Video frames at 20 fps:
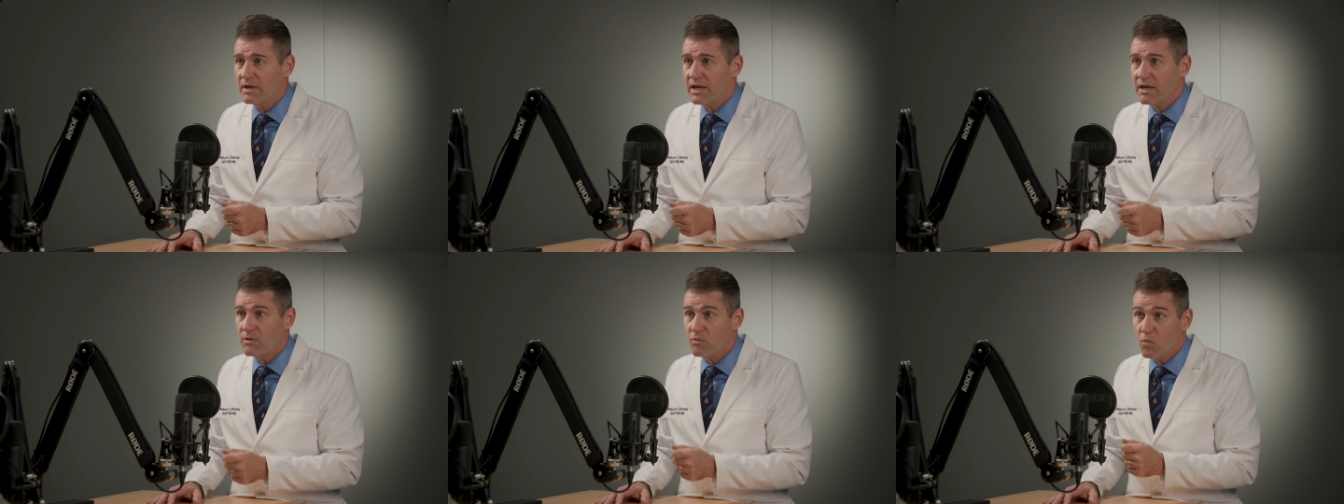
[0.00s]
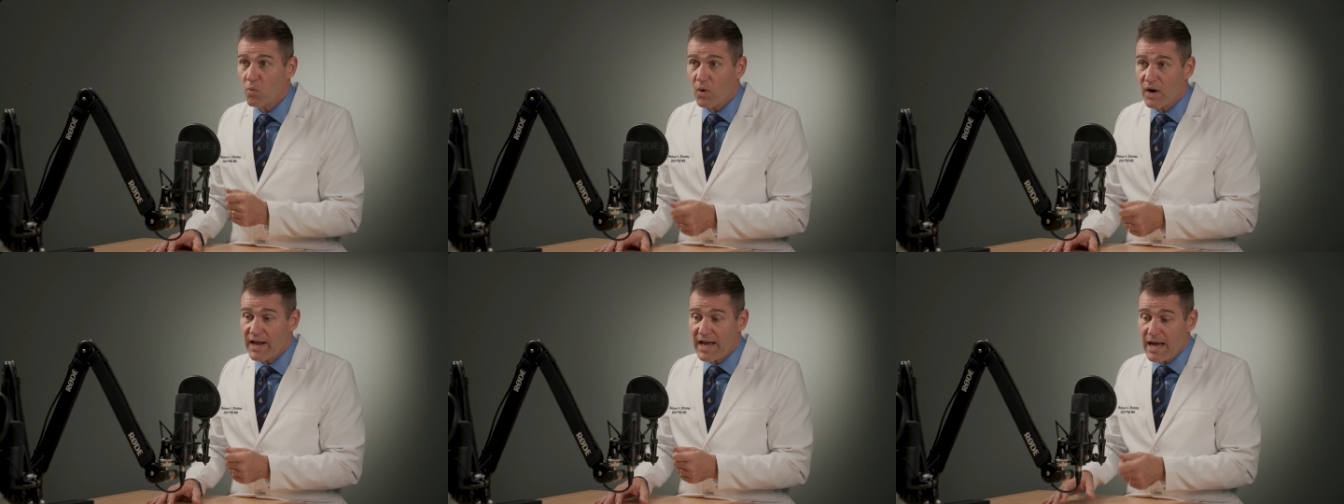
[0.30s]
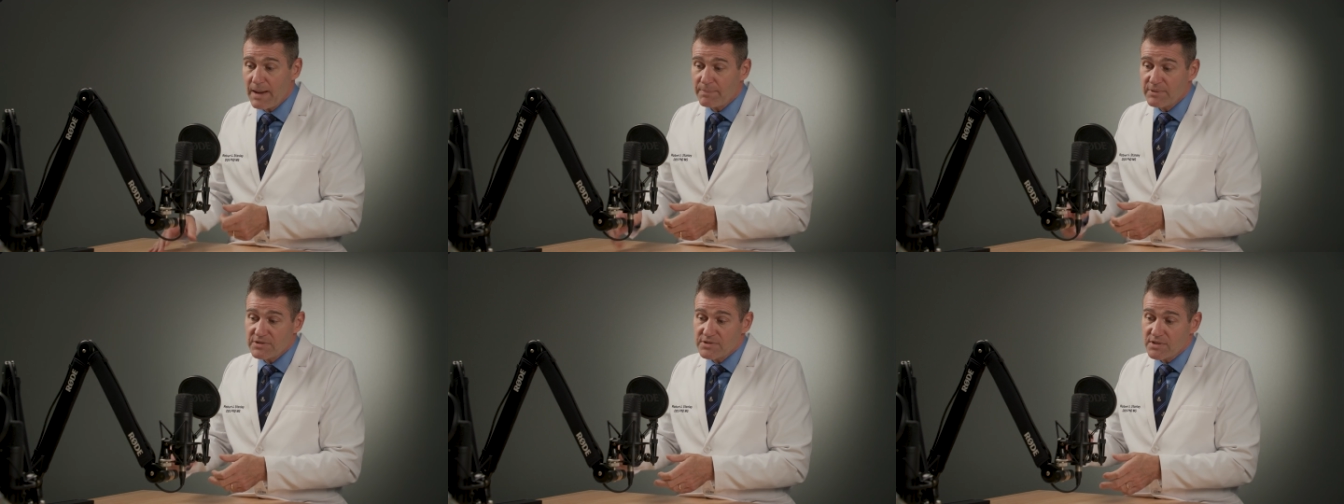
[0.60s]
And what
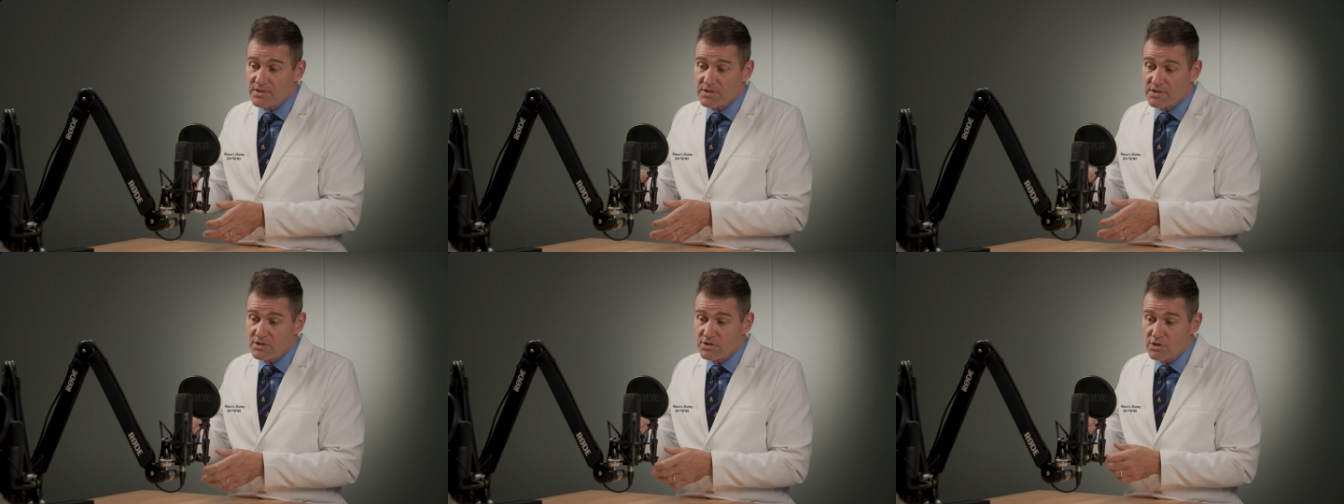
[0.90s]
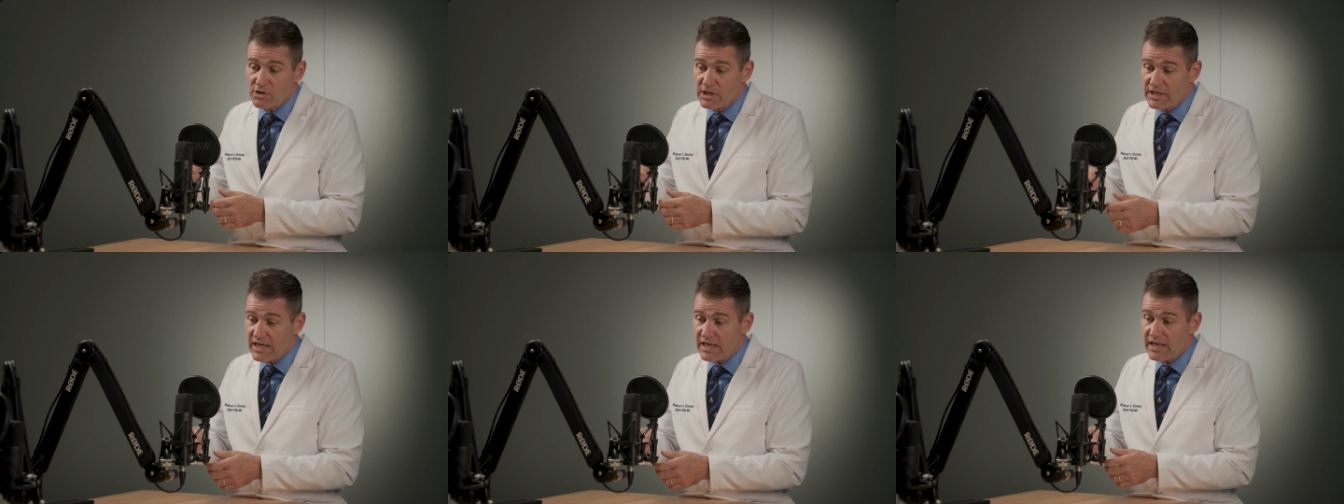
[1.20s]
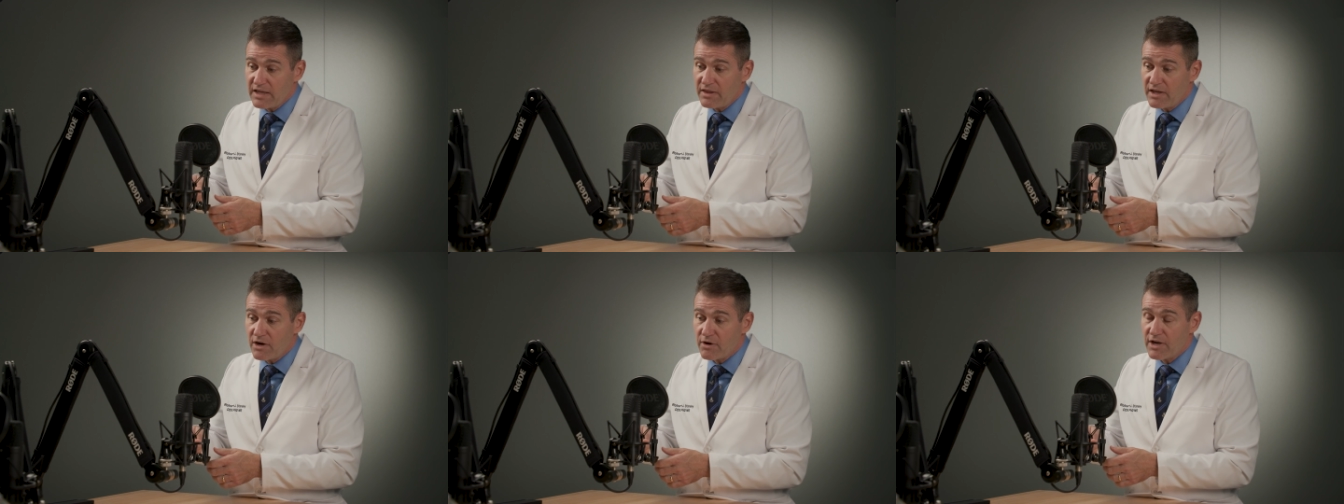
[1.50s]
happens is, is you
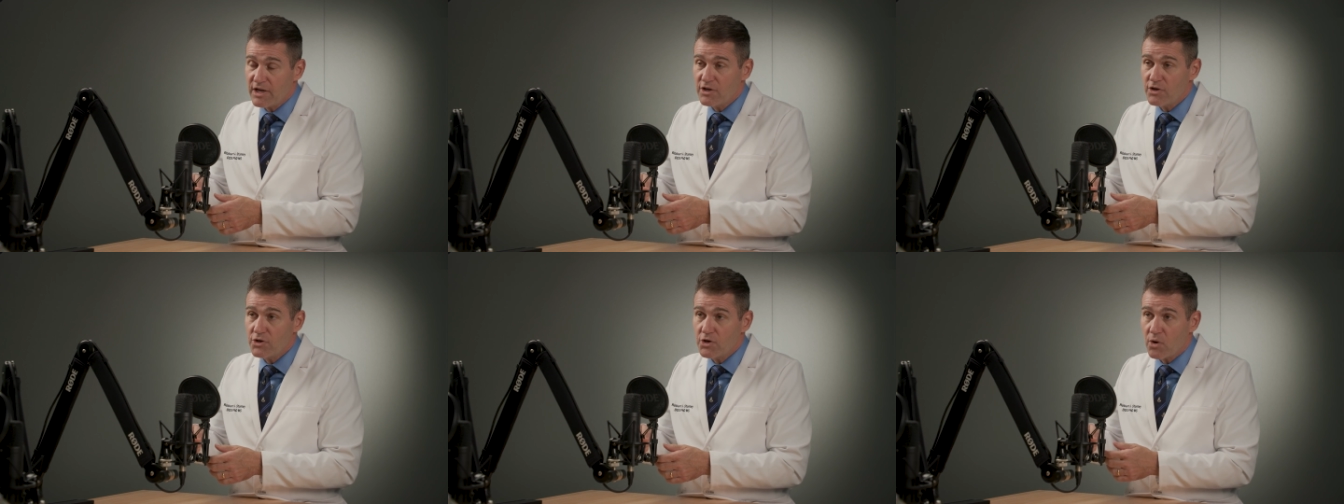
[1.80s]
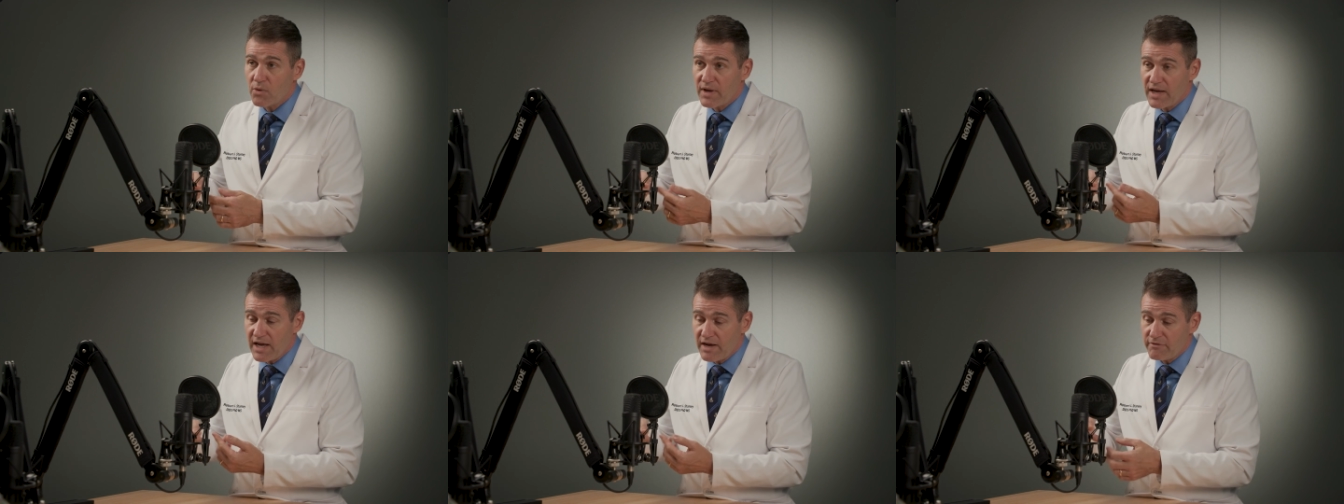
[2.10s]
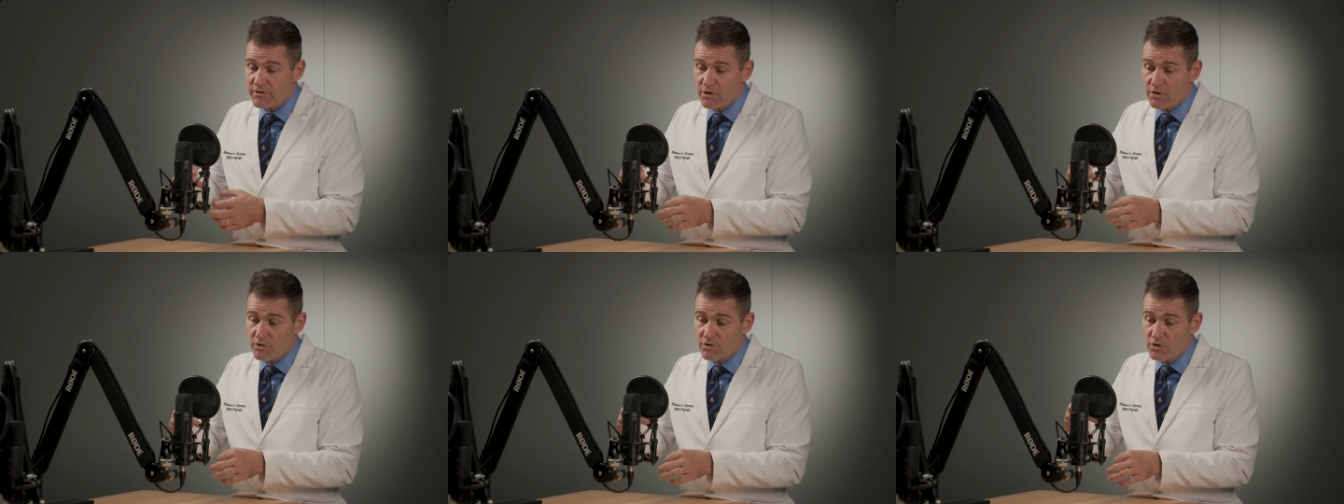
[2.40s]
get in there and you don't
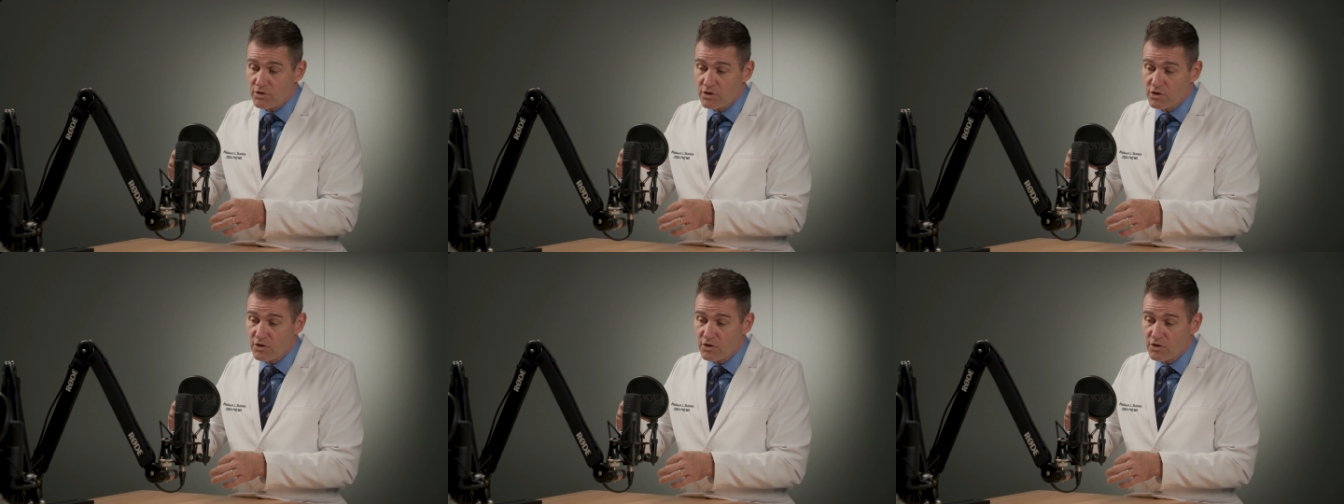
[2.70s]
have your